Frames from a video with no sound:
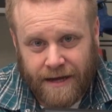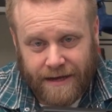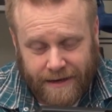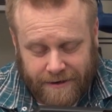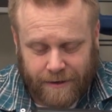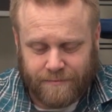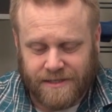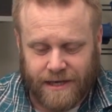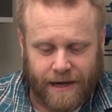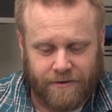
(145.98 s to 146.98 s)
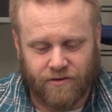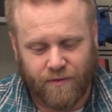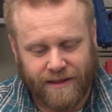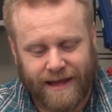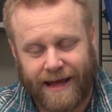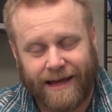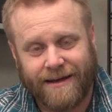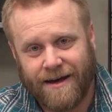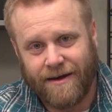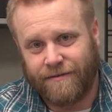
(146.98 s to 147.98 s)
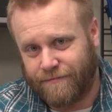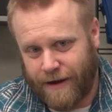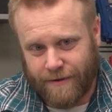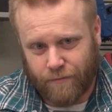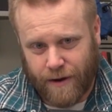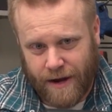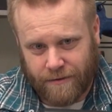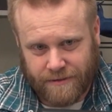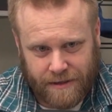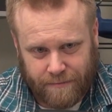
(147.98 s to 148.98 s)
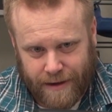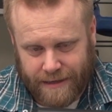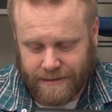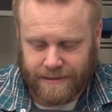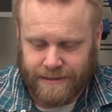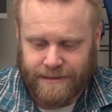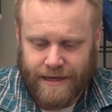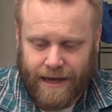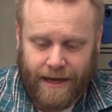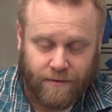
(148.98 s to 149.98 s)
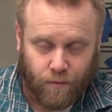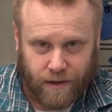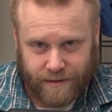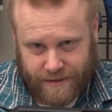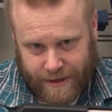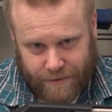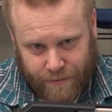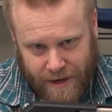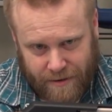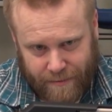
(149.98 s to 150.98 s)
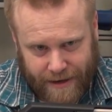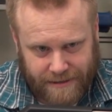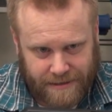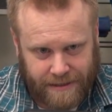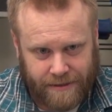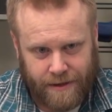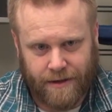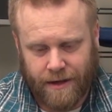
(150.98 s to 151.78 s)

It comes standard with a 5-round magazine and one 10-round magazine,